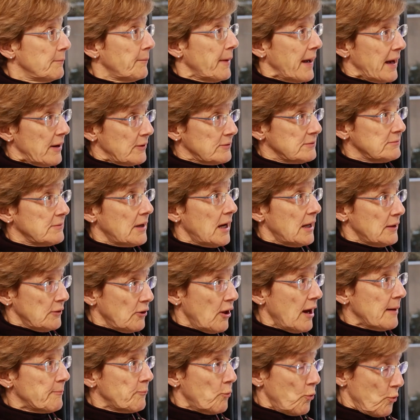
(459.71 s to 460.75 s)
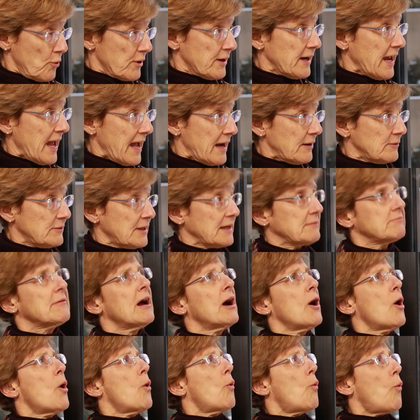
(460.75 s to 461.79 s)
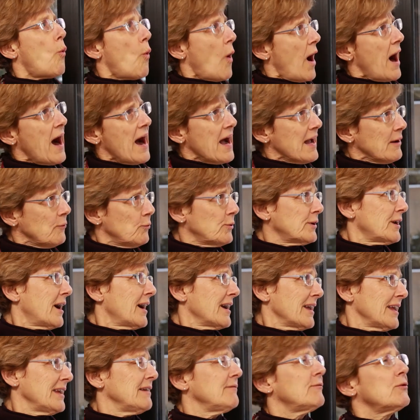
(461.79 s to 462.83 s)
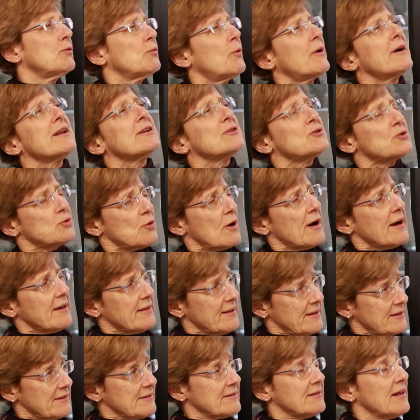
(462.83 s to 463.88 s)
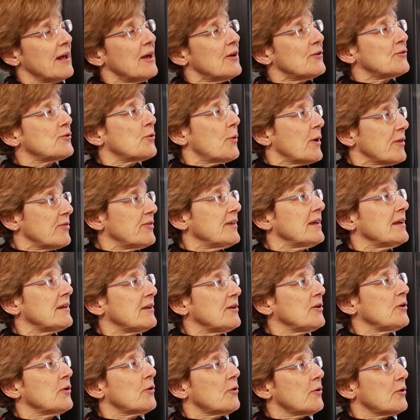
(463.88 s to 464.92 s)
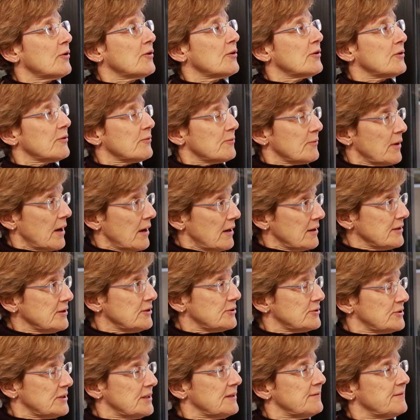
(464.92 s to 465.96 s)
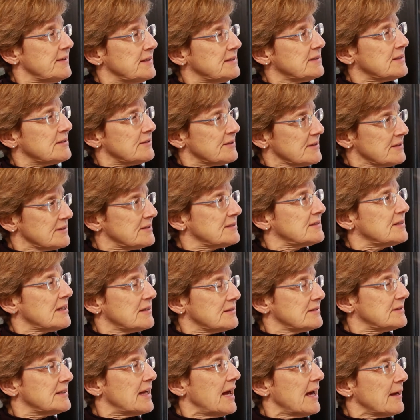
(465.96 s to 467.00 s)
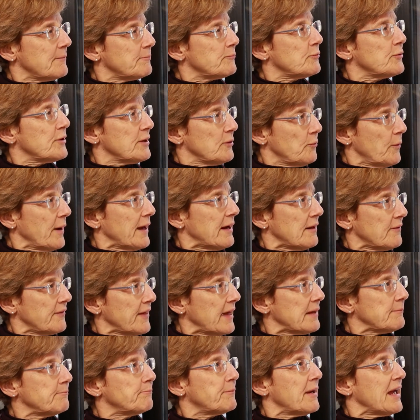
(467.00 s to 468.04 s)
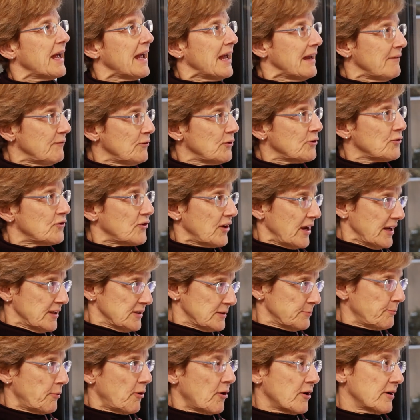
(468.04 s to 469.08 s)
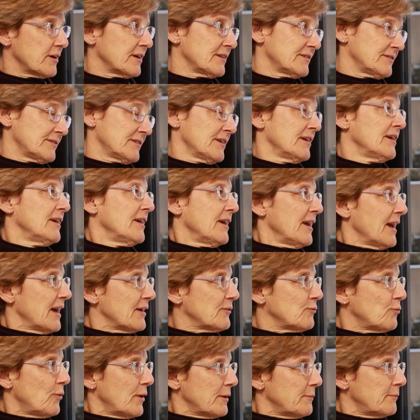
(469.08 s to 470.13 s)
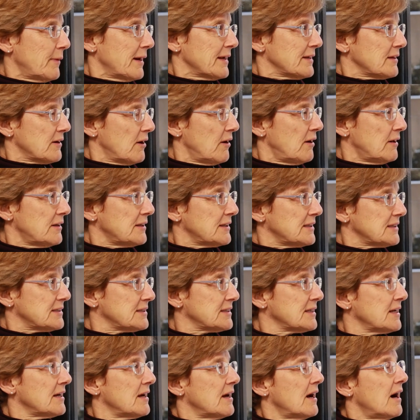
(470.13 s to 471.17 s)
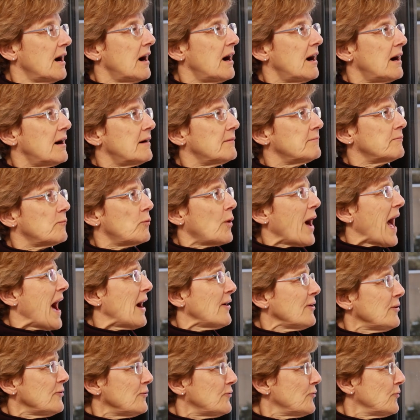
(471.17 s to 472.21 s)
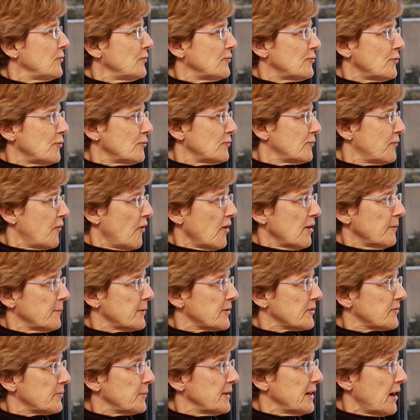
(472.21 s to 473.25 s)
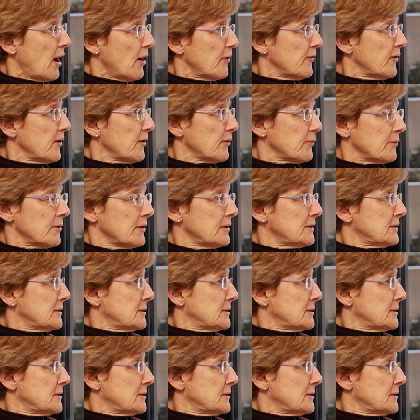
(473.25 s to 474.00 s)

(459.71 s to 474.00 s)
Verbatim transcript: about a lot more now. Like, why would I even want to try this? Yeah. So I think your uh, your T V series does that pretty well, that behavior change part, as as one might call it. Yeah. Um, how do you choose those farmers? I mean, are there,